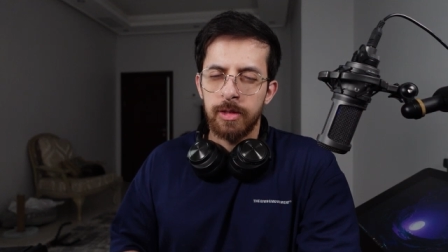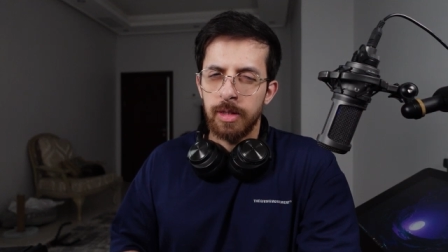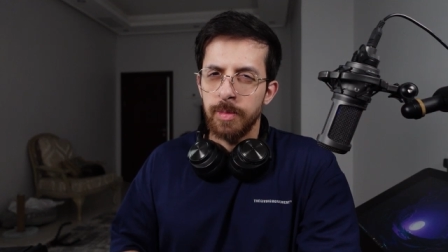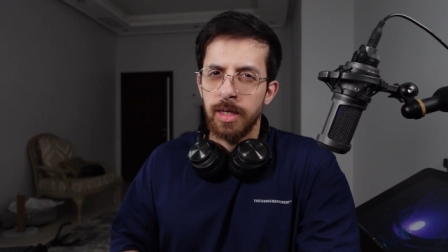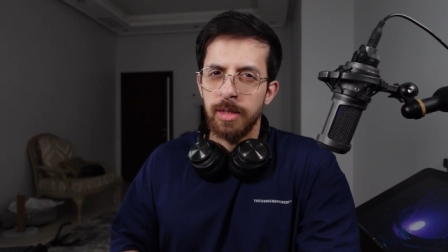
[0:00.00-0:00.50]

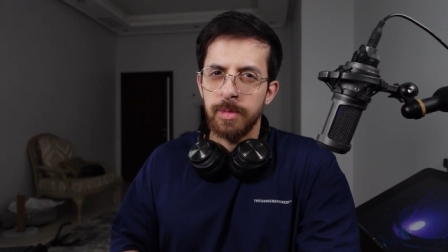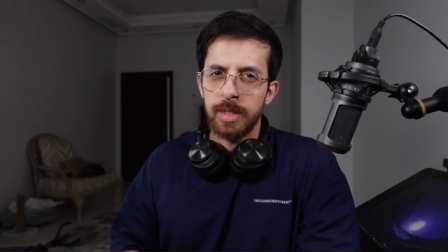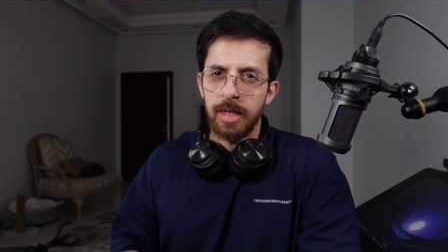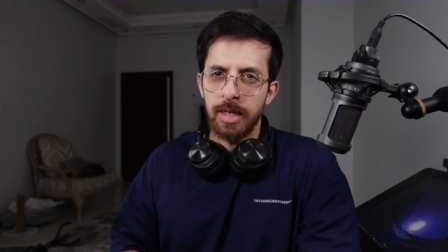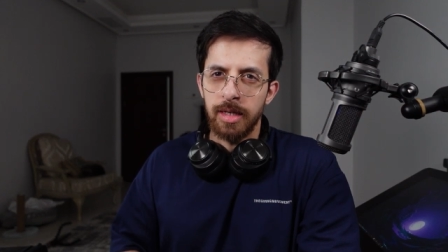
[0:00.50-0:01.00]
Sometimes
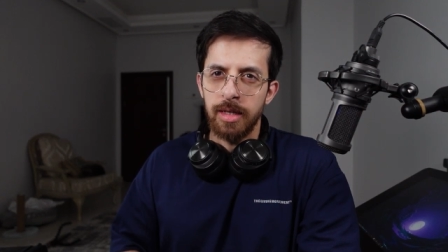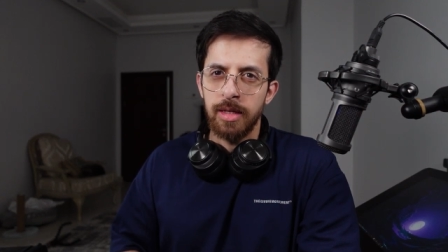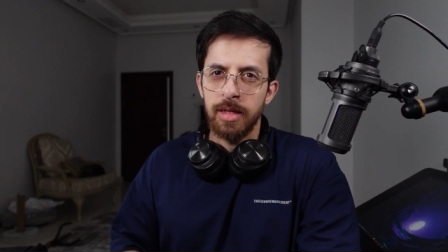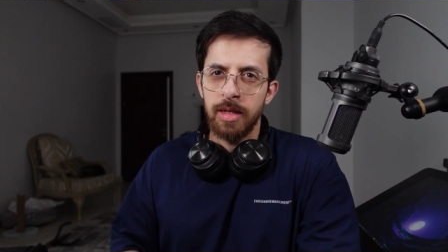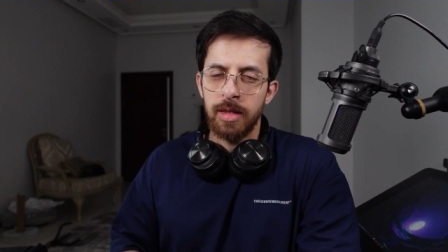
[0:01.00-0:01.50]
I
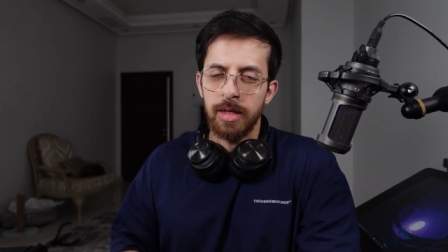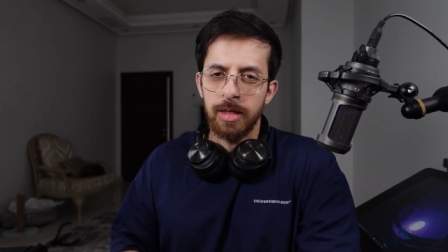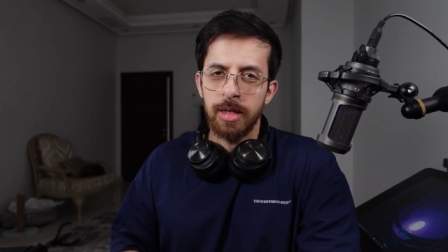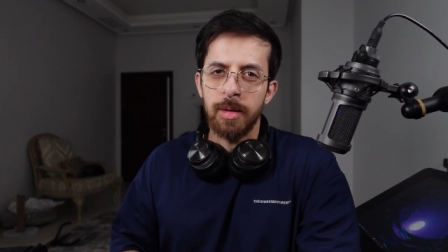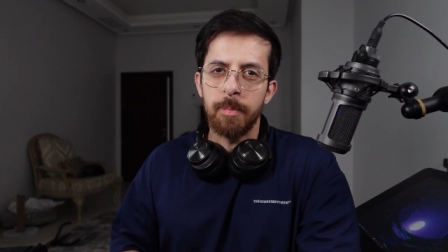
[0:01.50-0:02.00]

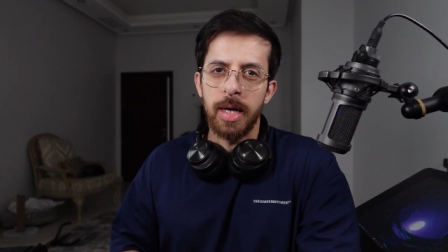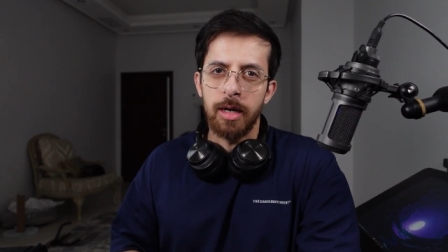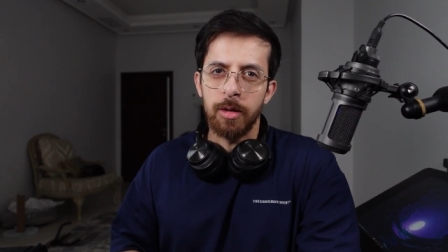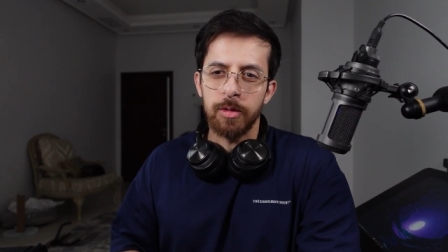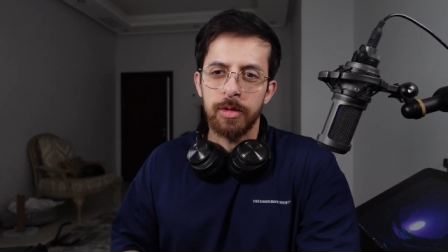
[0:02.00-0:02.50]
think
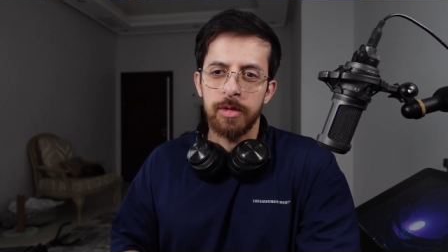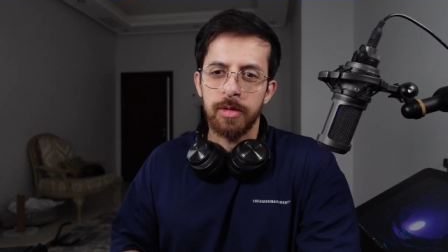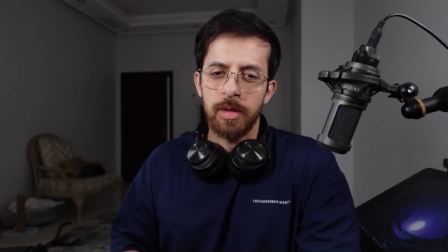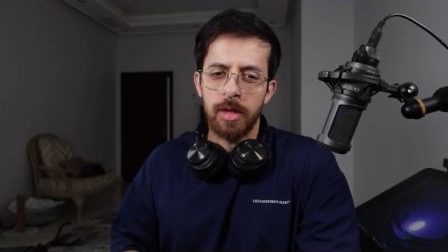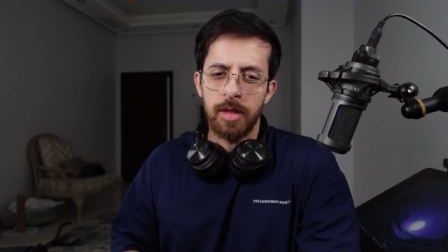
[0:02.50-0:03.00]
about
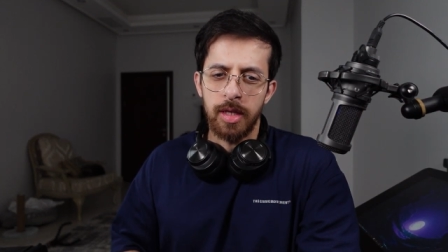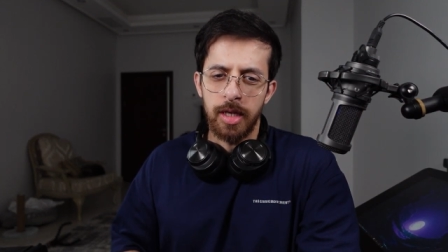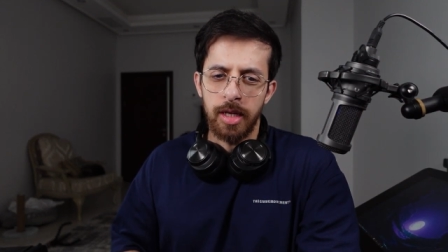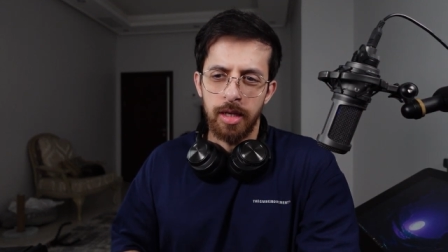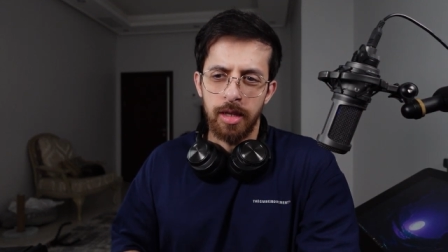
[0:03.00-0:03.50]

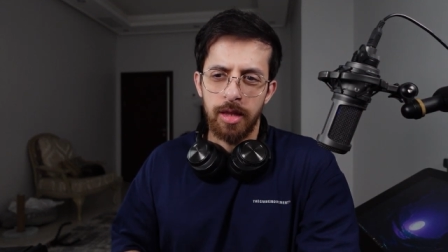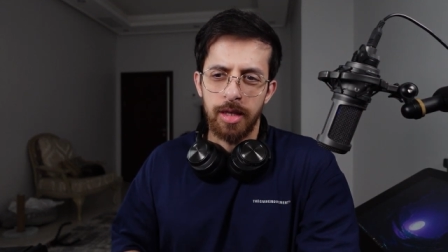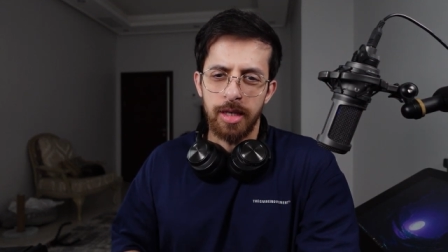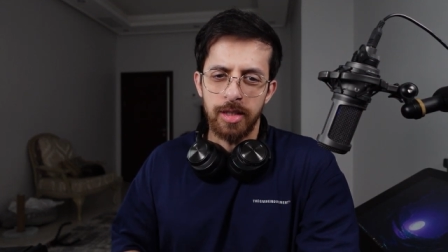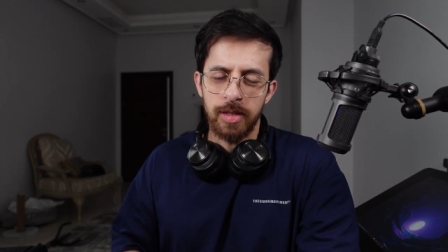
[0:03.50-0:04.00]
the
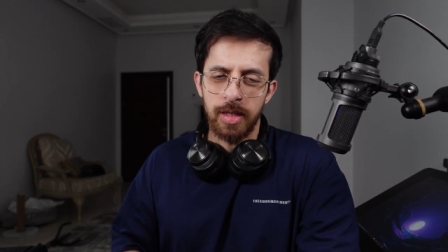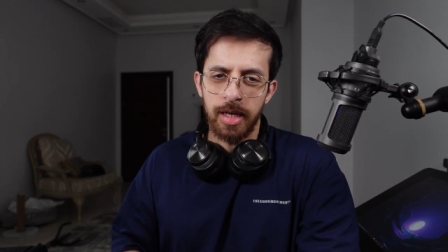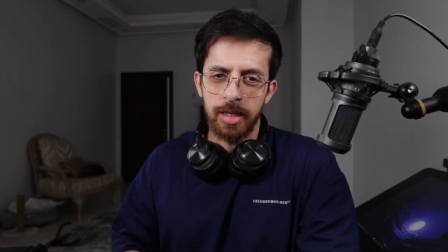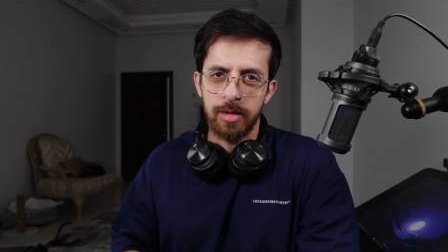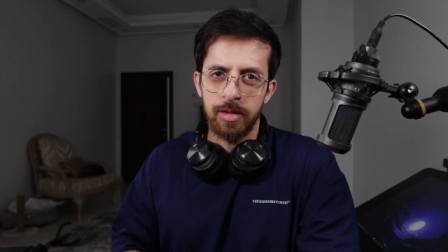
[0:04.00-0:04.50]
things
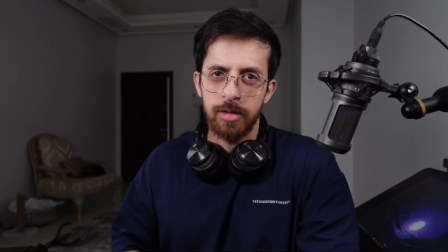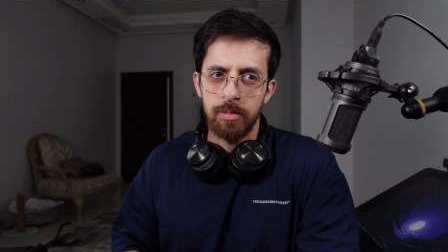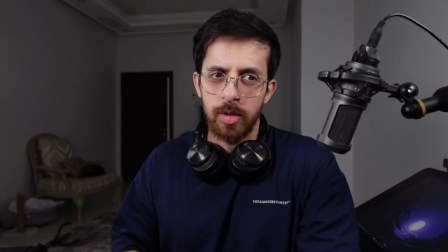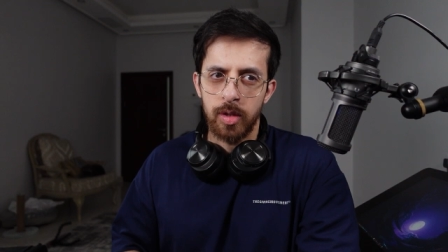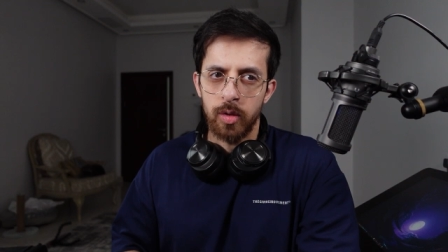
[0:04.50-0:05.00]
that
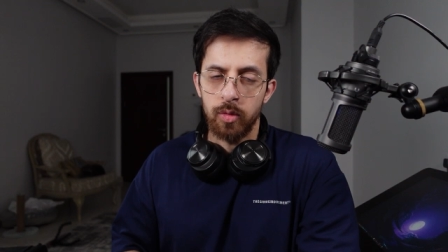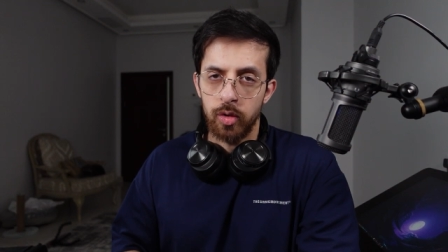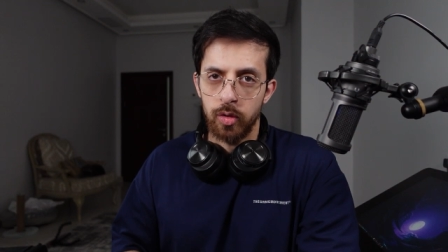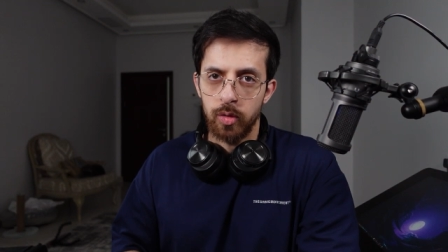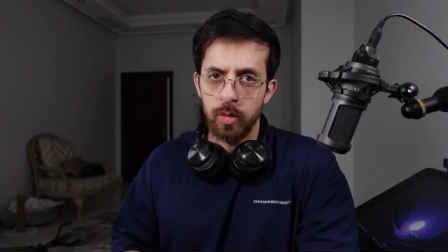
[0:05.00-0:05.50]
you
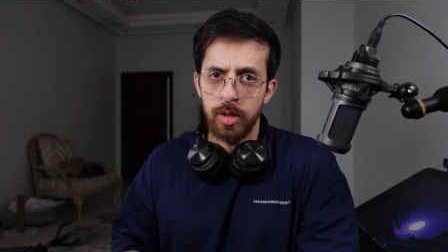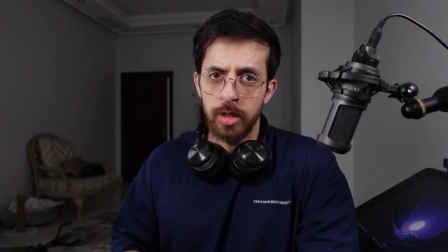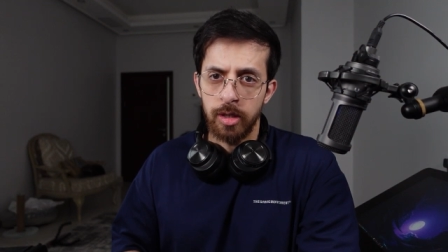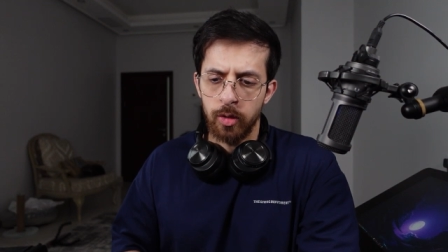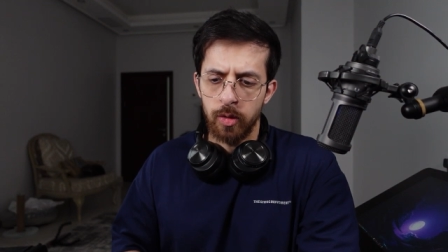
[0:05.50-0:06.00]
do
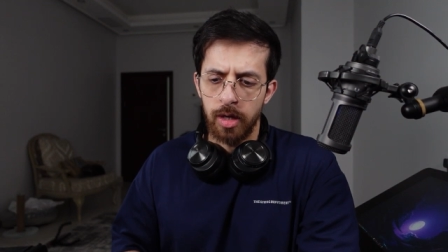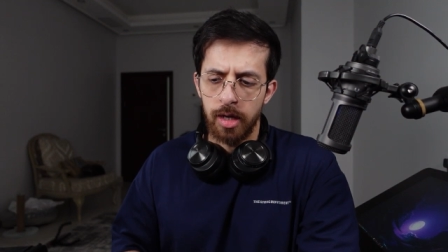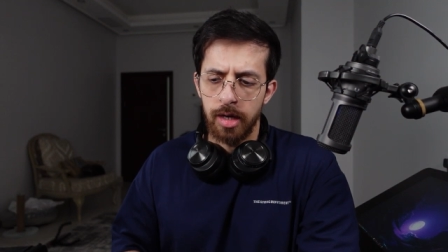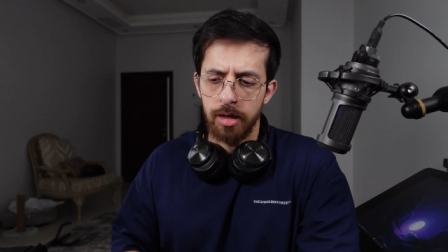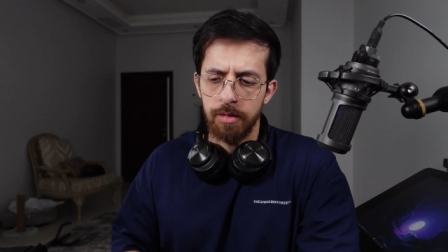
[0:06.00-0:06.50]
in your
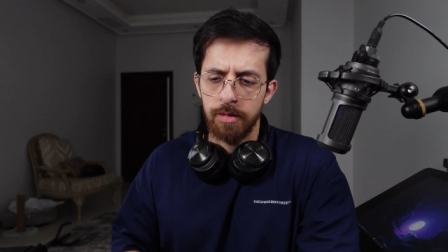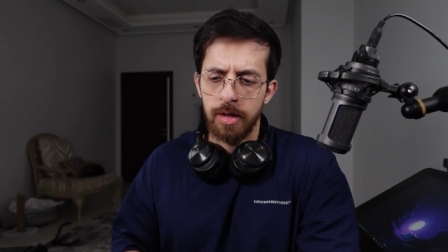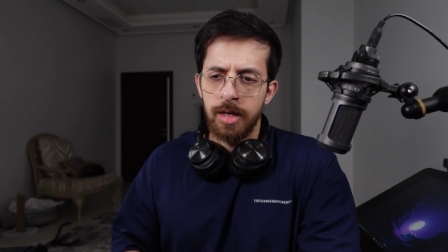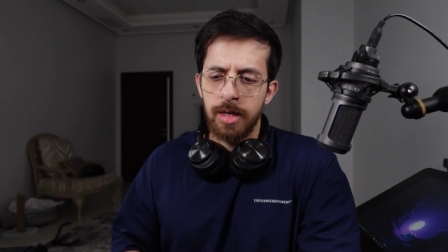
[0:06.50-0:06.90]
life